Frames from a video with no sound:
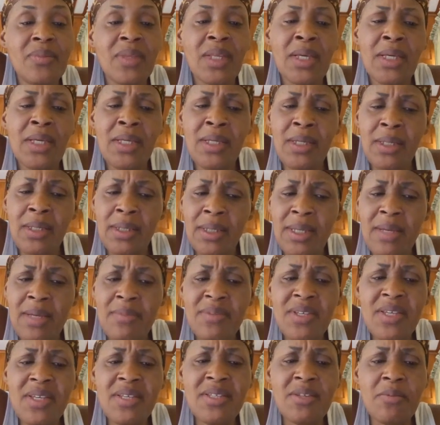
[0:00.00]
He
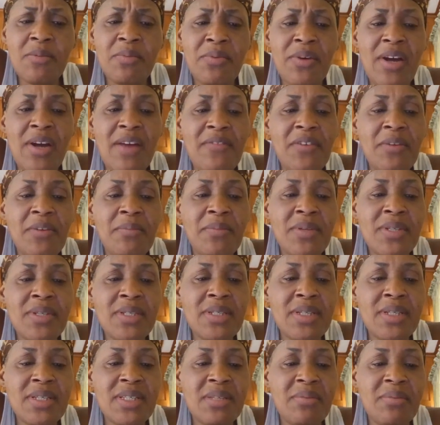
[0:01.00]
claims he's a private
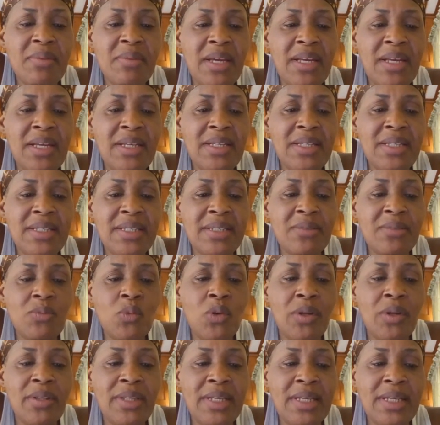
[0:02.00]
businessman and he didn't
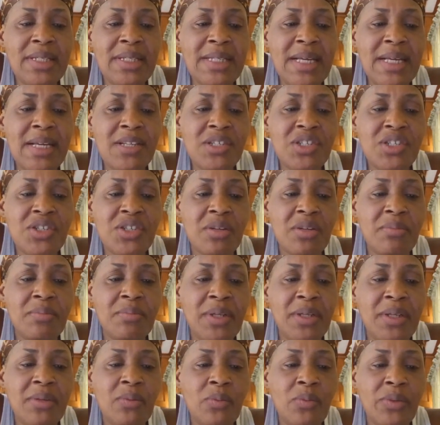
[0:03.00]
want the attention
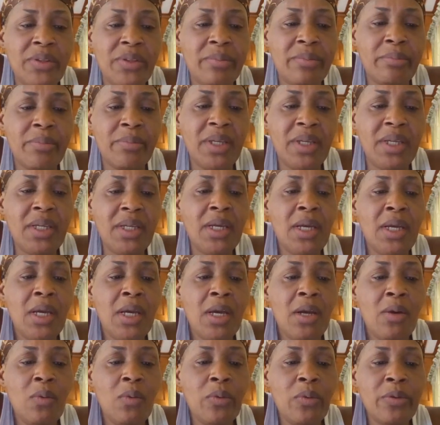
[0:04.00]
being with me
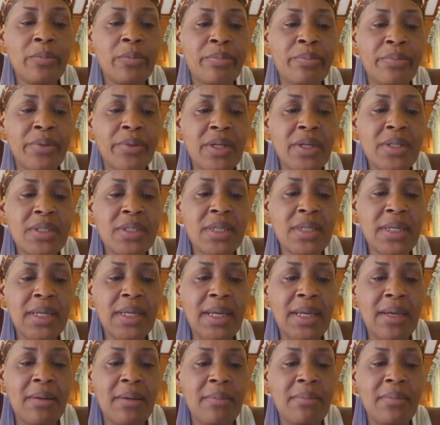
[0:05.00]
would bring to
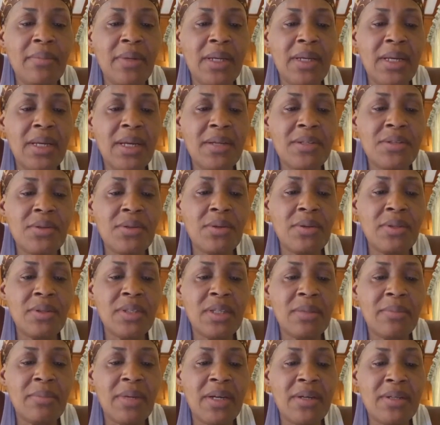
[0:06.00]
him. And I told
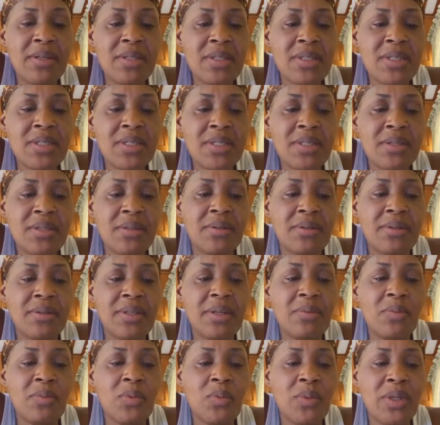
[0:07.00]
him I understood
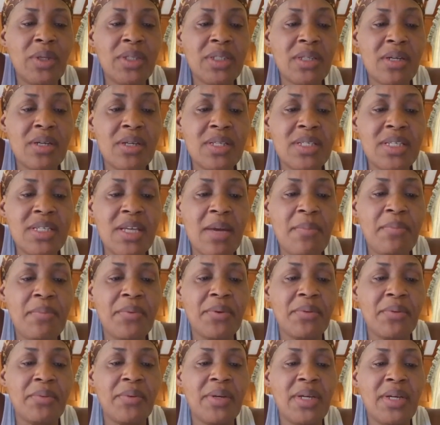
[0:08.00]
and we went our
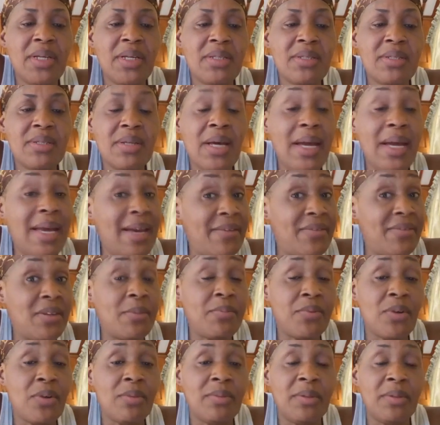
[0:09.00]
separate ways. I have
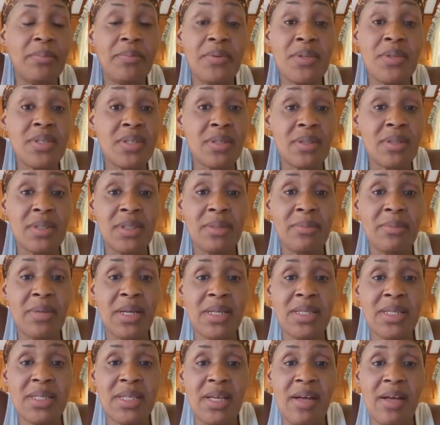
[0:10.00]
that problem personally
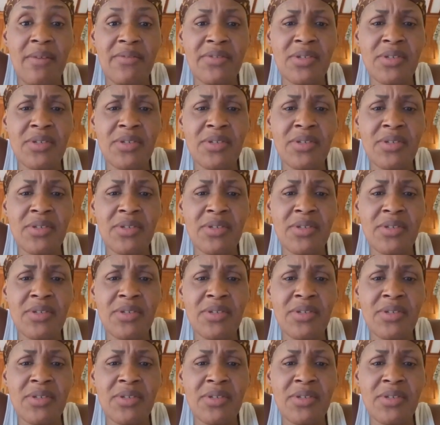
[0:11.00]
myself.